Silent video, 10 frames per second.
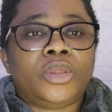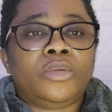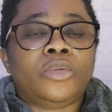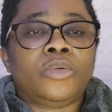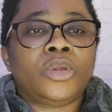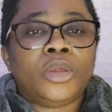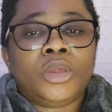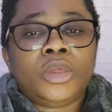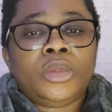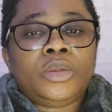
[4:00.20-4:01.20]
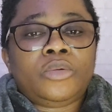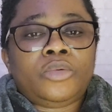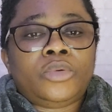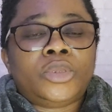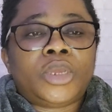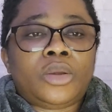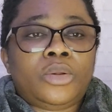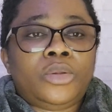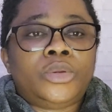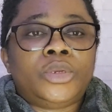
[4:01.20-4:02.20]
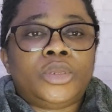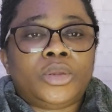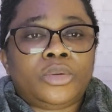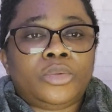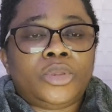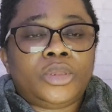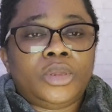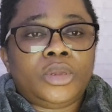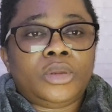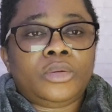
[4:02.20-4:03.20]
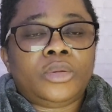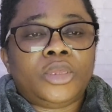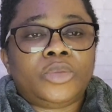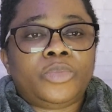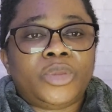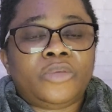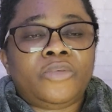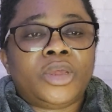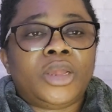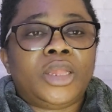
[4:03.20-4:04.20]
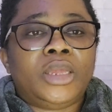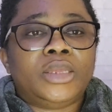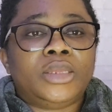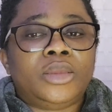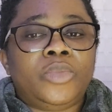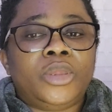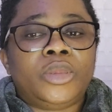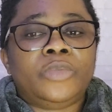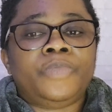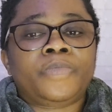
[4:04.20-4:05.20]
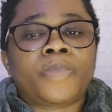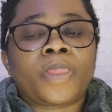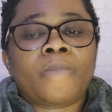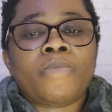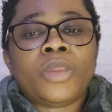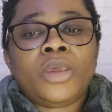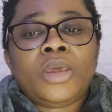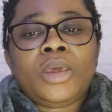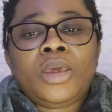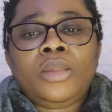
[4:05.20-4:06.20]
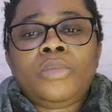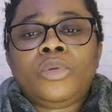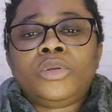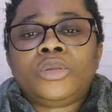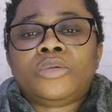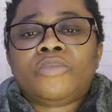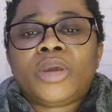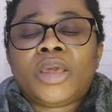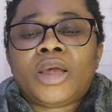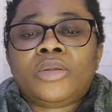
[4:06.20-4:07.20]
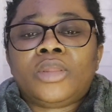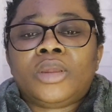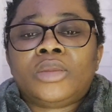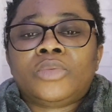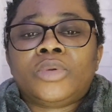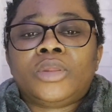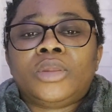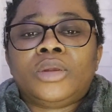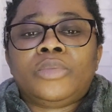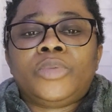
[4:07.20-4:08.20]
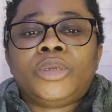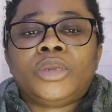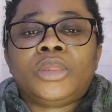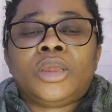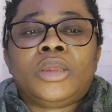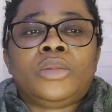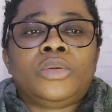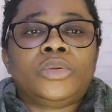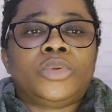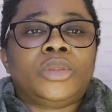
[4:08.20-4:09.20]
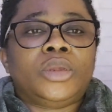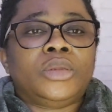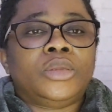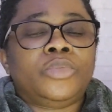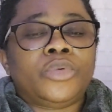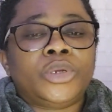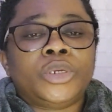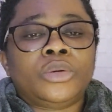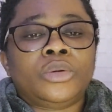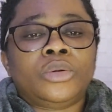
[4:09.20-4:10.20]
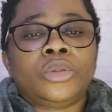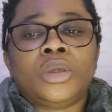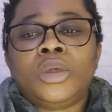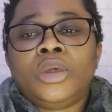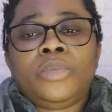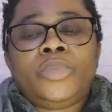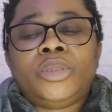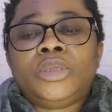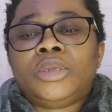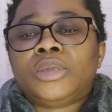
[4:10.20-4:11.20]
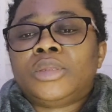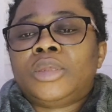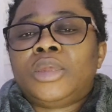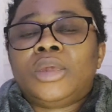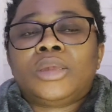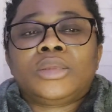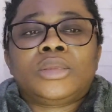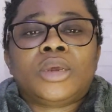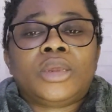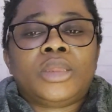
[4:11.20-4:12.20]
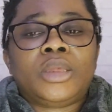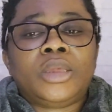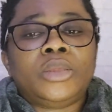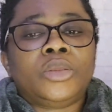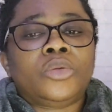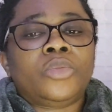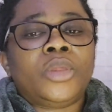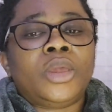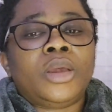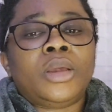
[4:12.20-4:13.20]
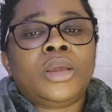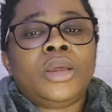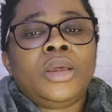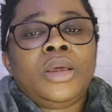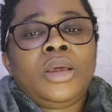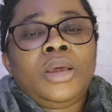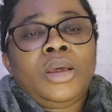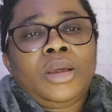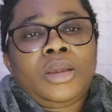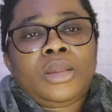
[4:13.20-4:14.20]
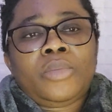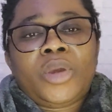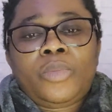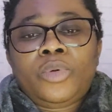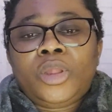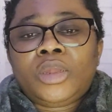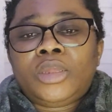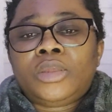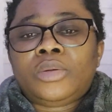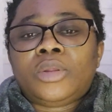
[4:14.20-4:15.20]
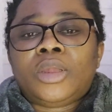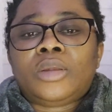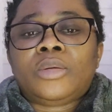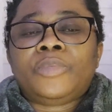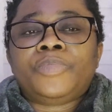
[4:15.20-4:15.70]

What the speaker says: for them to for psychologists or with specifically CBT. In most of my encounters with patients diagnosed with depression, PTSD, anxiety, insomnia, and bipolar disorder,